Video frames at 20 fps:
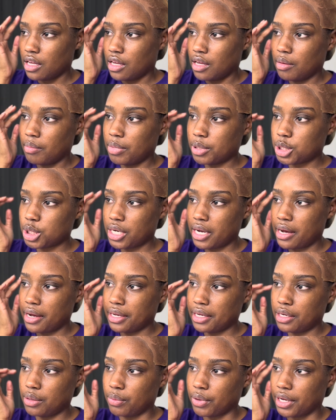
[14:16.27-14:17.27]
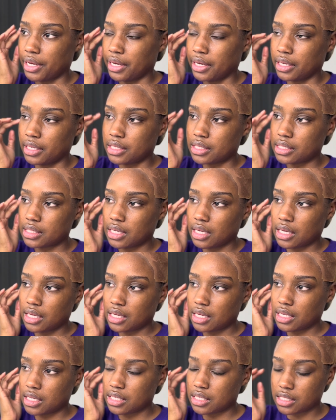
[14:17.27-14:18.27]
But child, anyways,
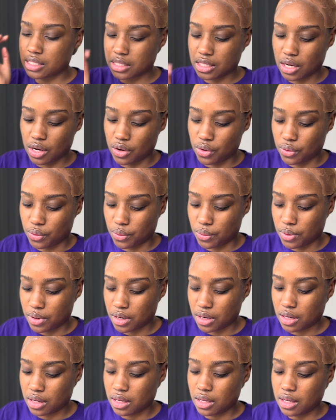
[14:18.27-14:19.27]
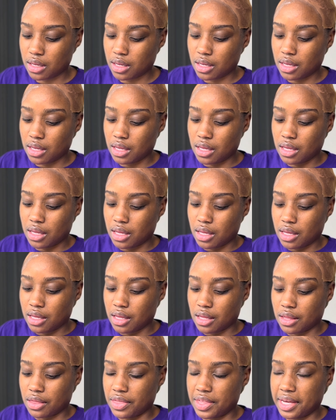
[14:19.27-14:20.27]
so
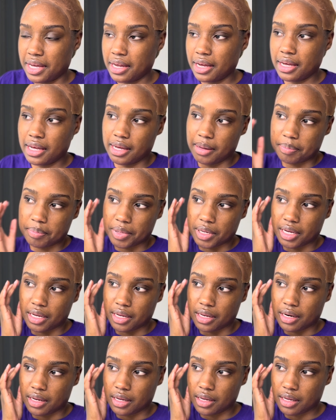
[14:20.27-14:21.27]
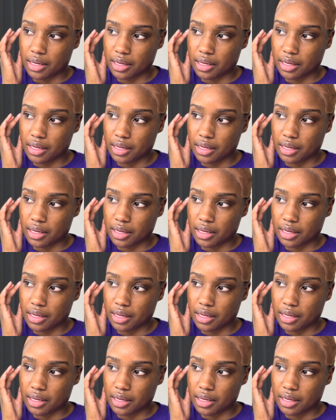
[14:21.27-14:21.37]
that happened.